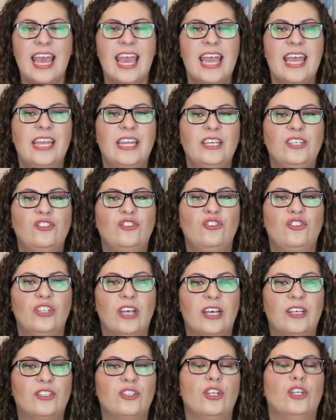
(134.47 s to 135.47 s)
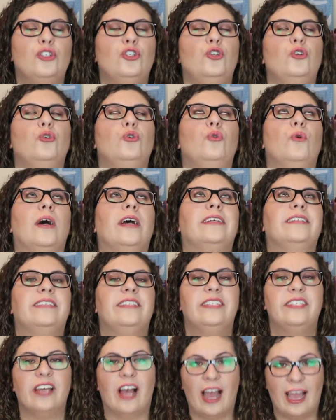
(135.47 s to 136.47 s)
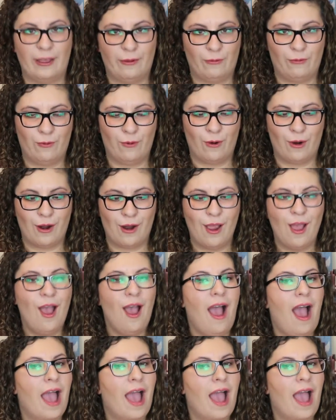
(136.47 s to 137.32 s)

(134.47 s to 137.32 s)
It is just to die for.